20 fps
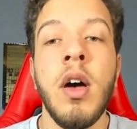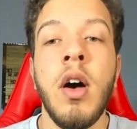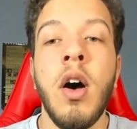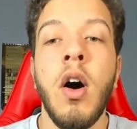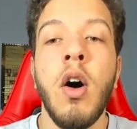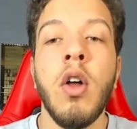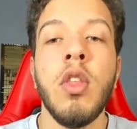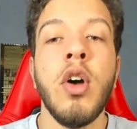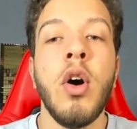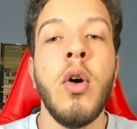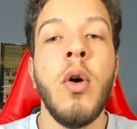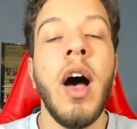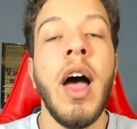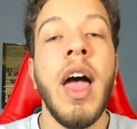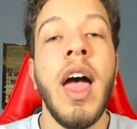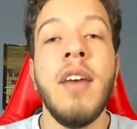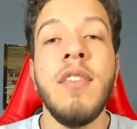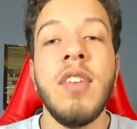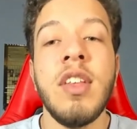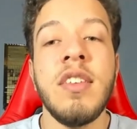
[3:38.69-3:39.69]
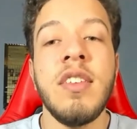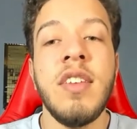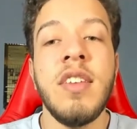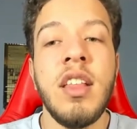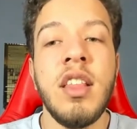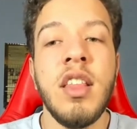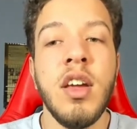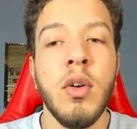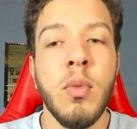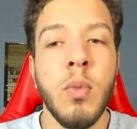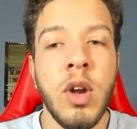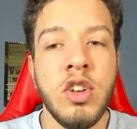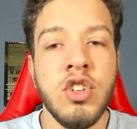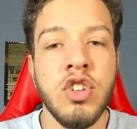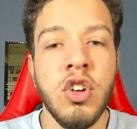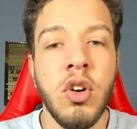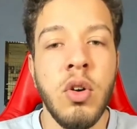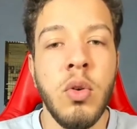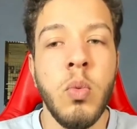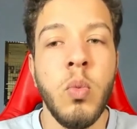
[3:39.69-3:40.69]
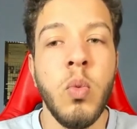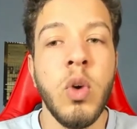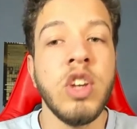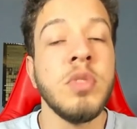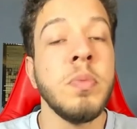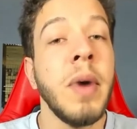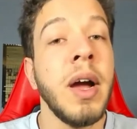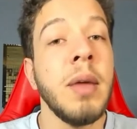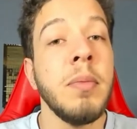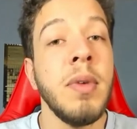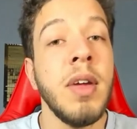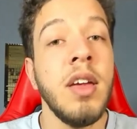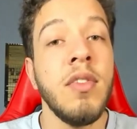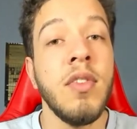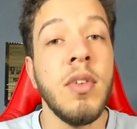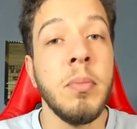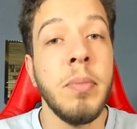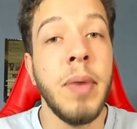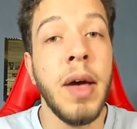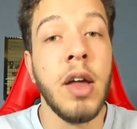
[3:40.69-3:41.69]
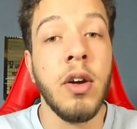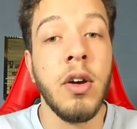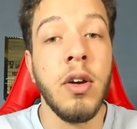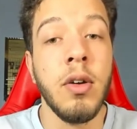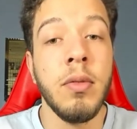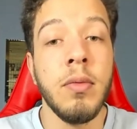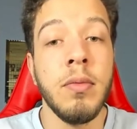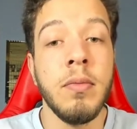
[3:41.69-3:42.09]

although I haven't seen the original, which might be even better.